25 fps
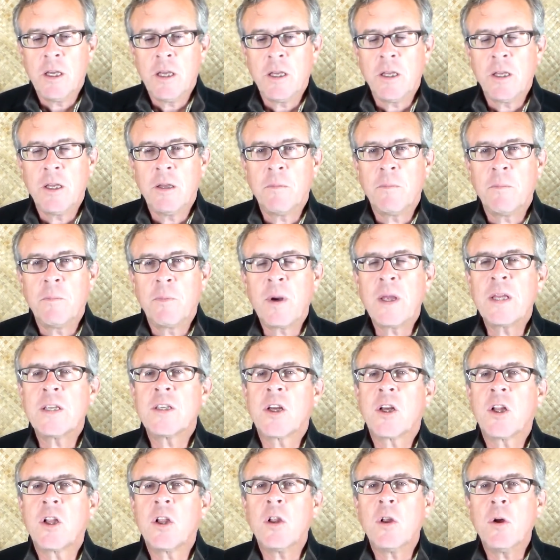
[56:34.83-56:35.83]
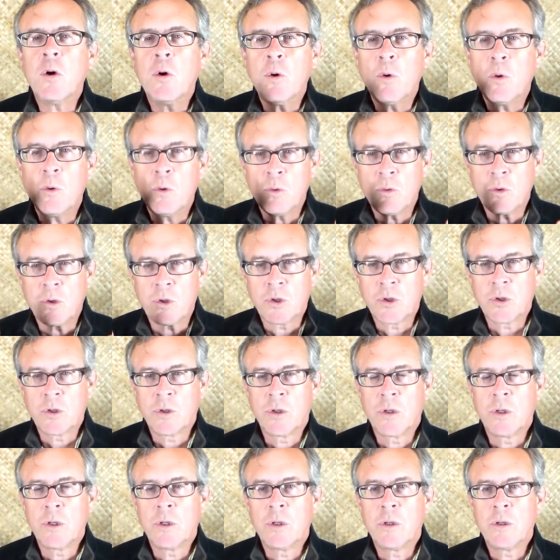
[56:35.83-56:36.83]
It brings a close
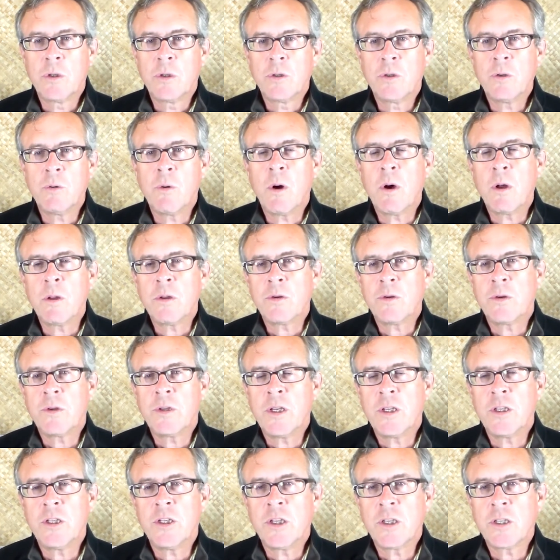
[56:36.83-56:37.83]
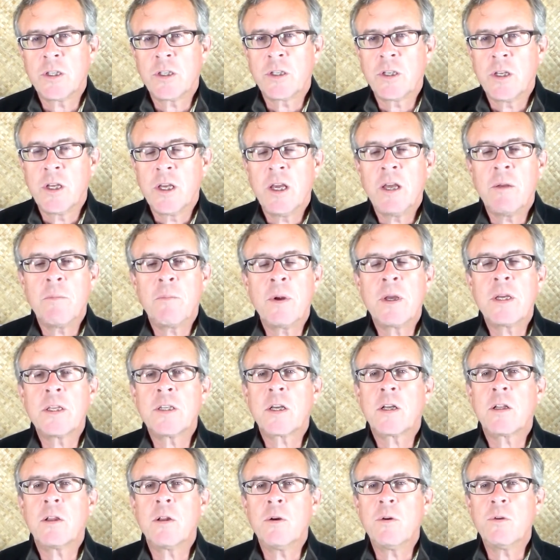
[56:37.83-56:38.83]
to all their teachings. It
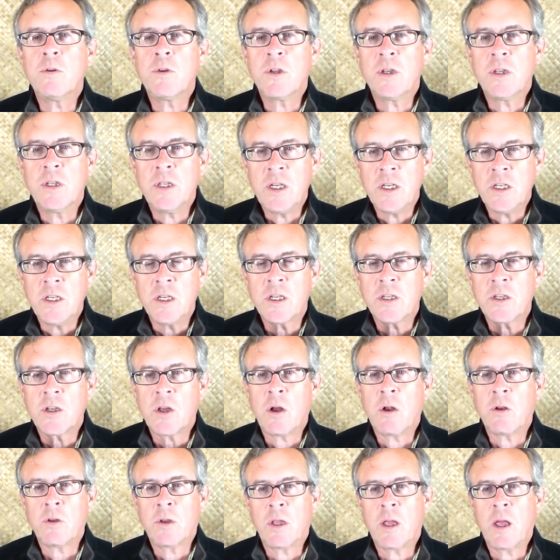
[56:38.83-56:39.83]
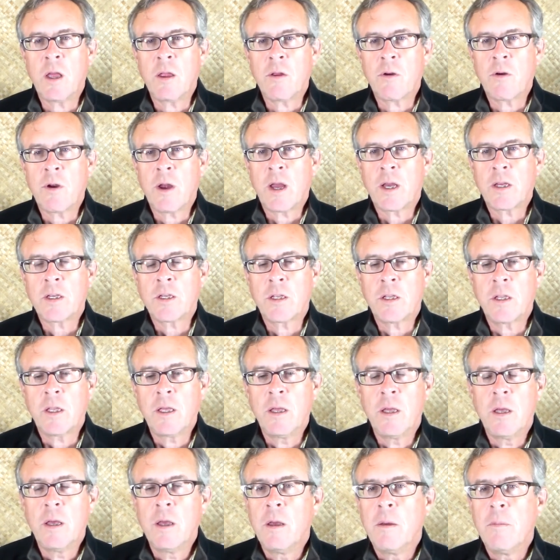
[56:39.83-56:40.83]
brings a close to teachings altogether, actually.